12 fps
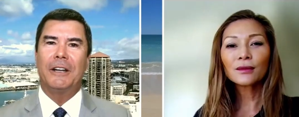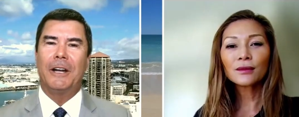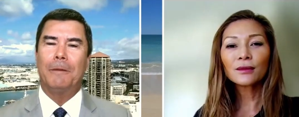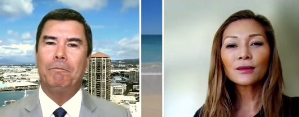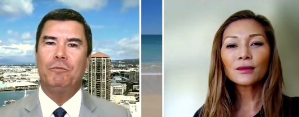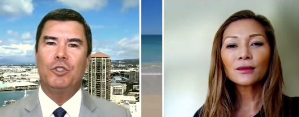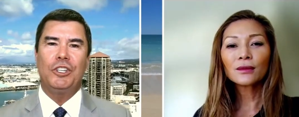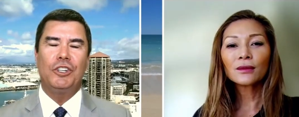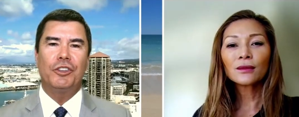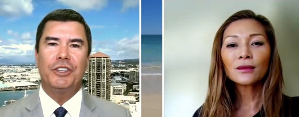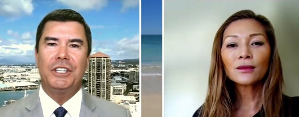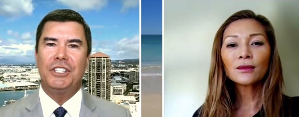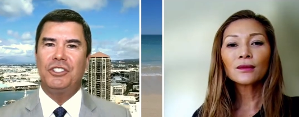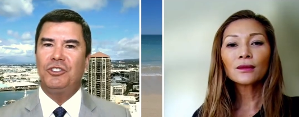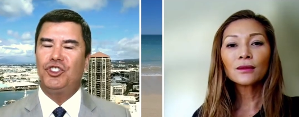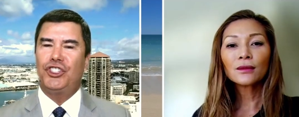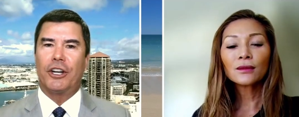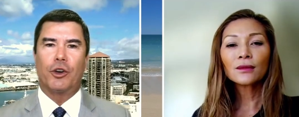Speaker 1: you know, the
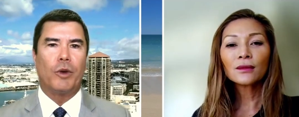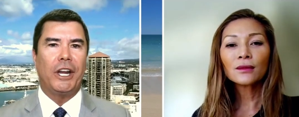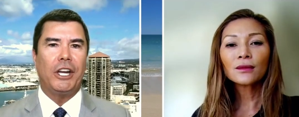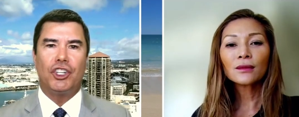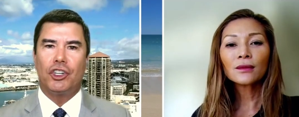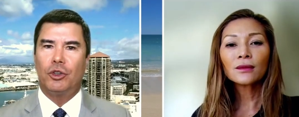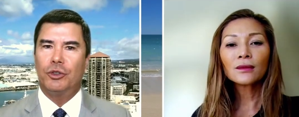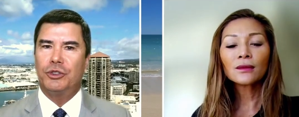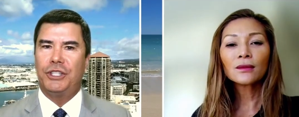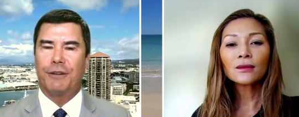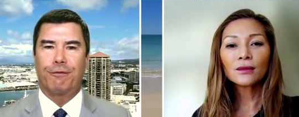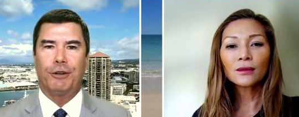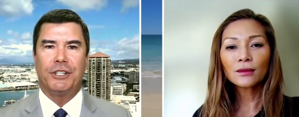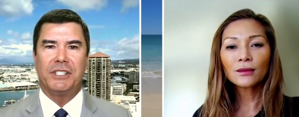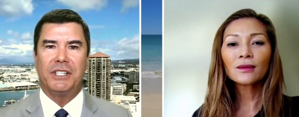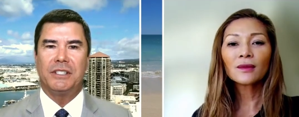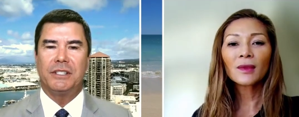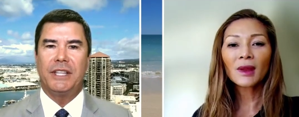generational
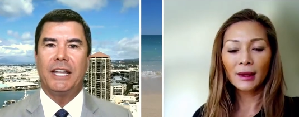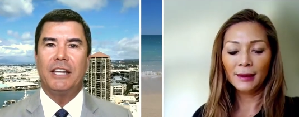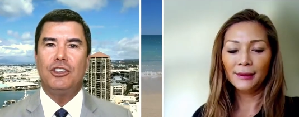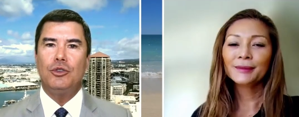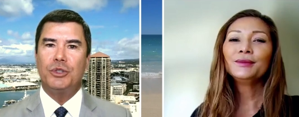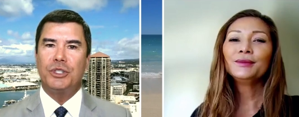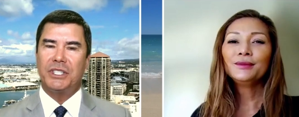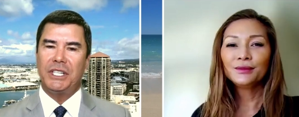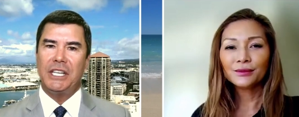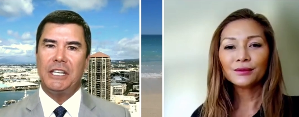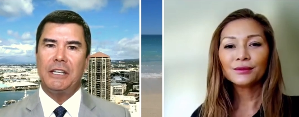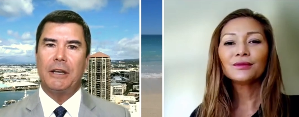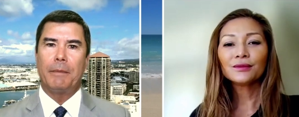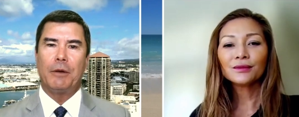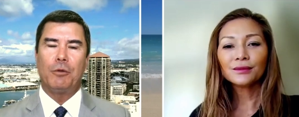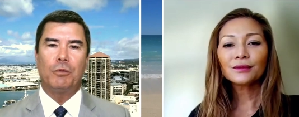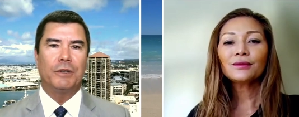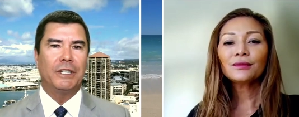differences that you see. I
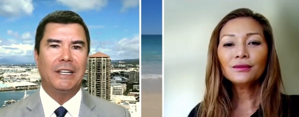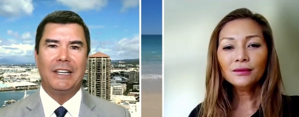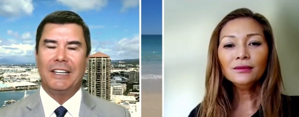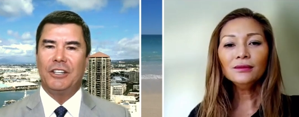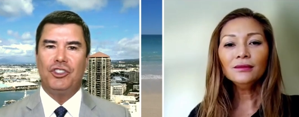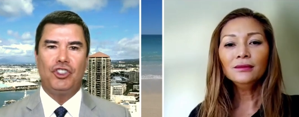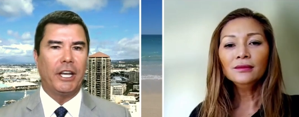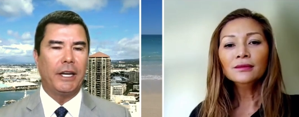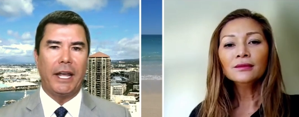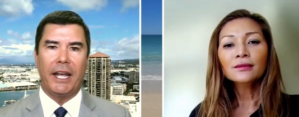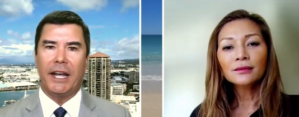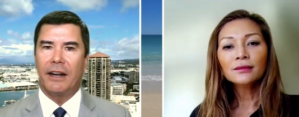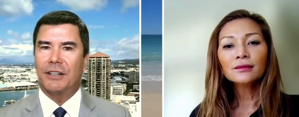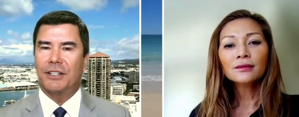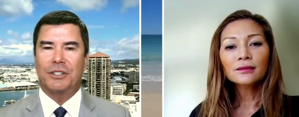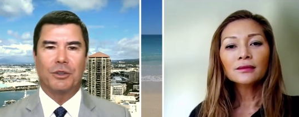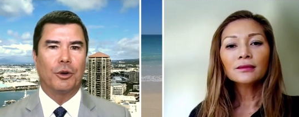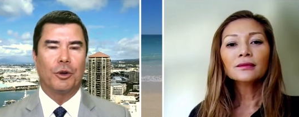mean, Gen
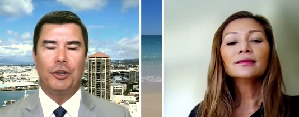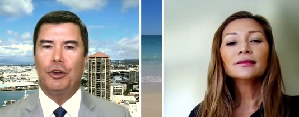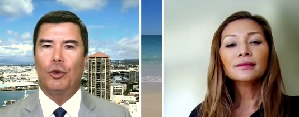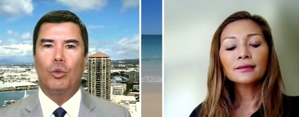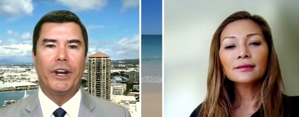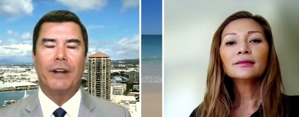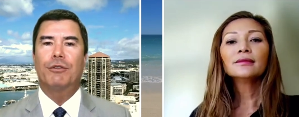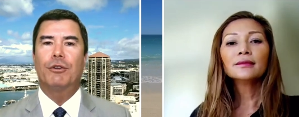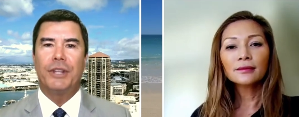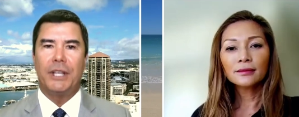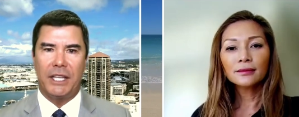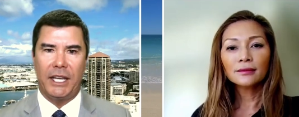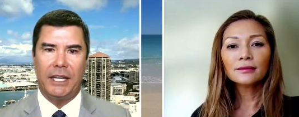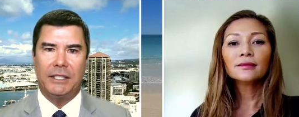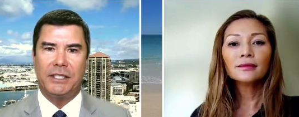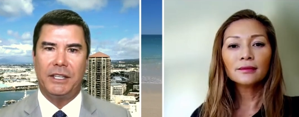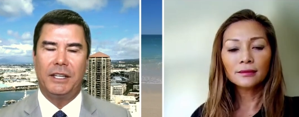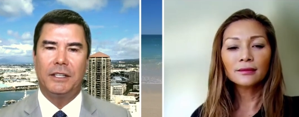X or, you know, whatever the
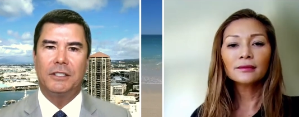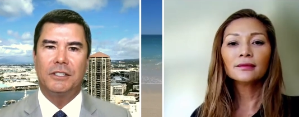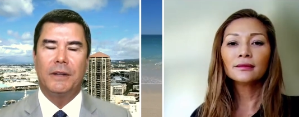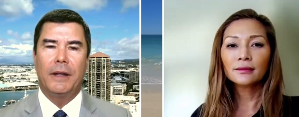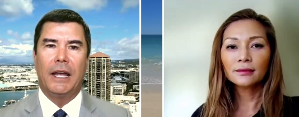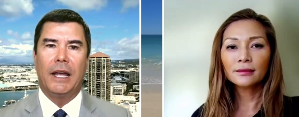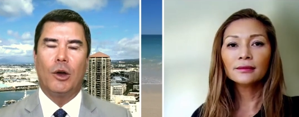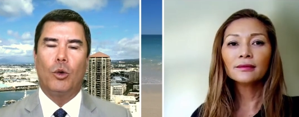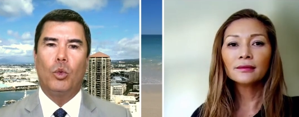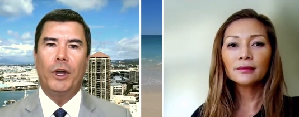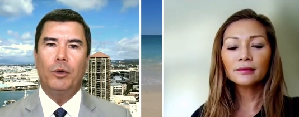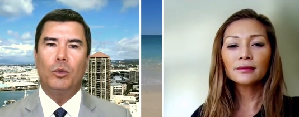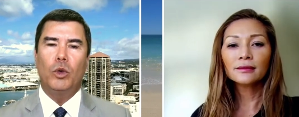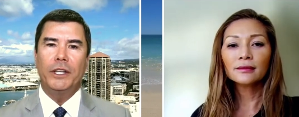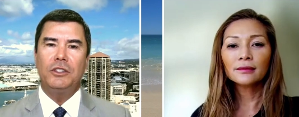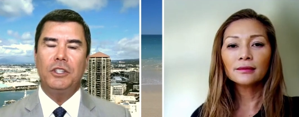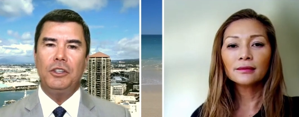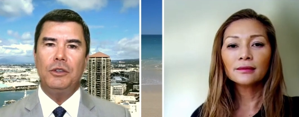case is. What
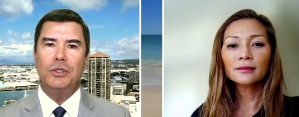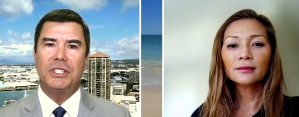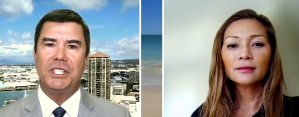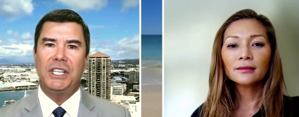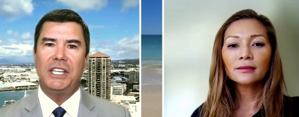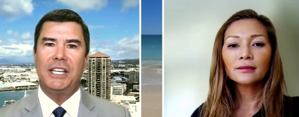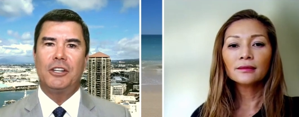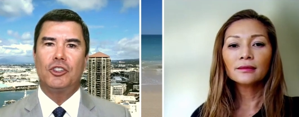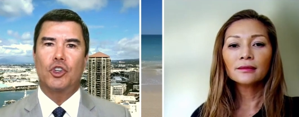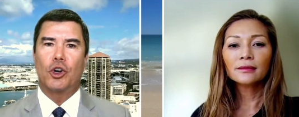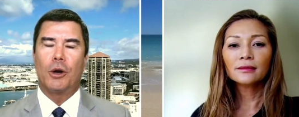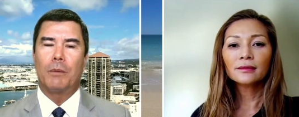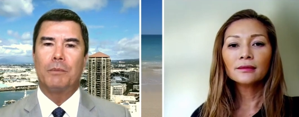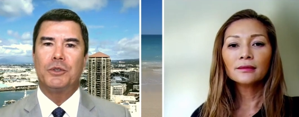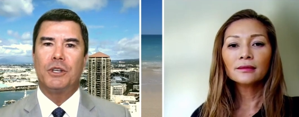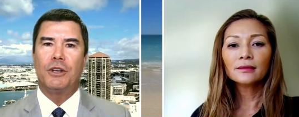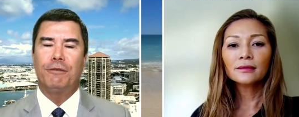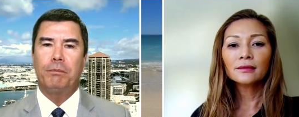do you see in
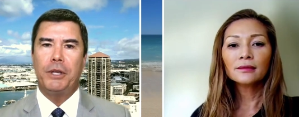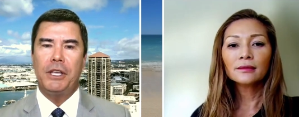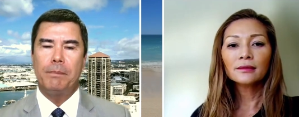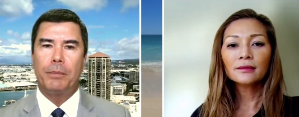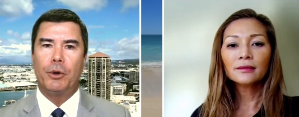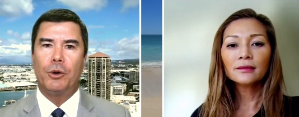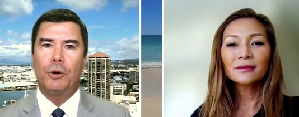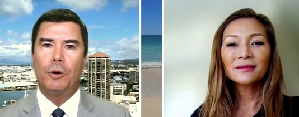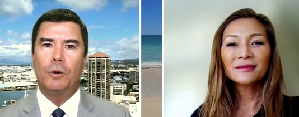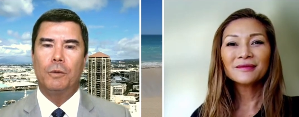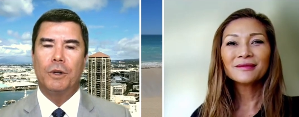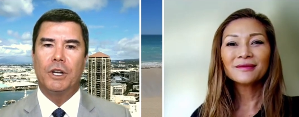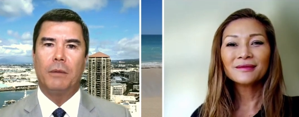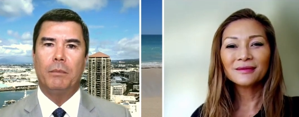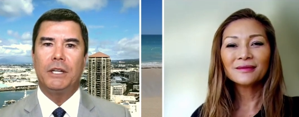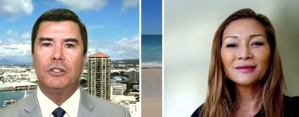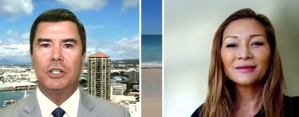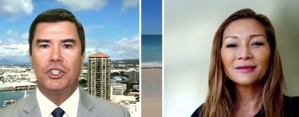terms of people
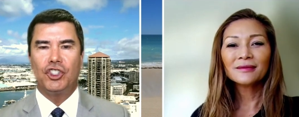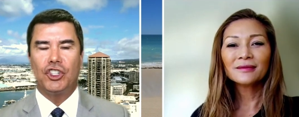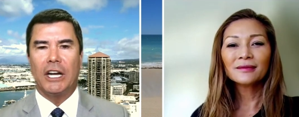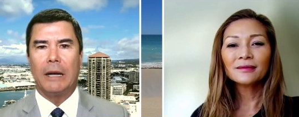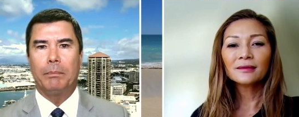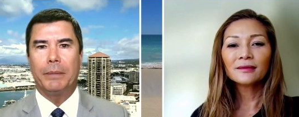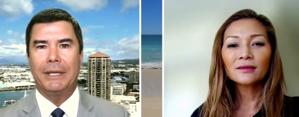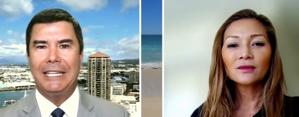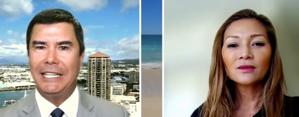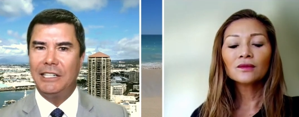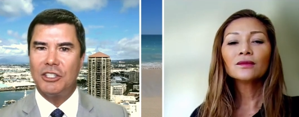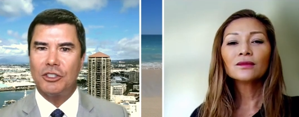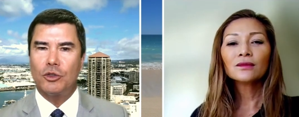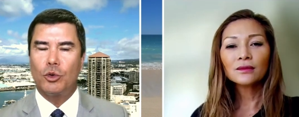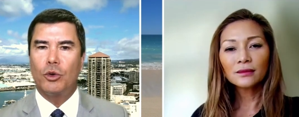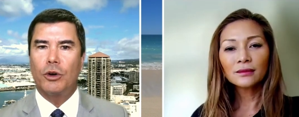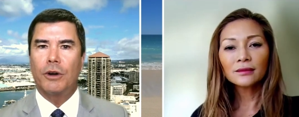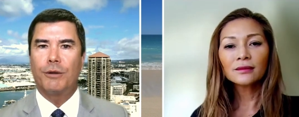coming to shop in
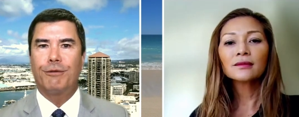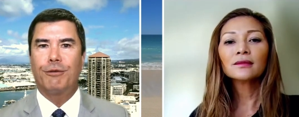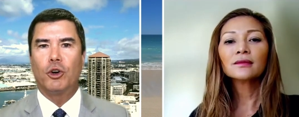store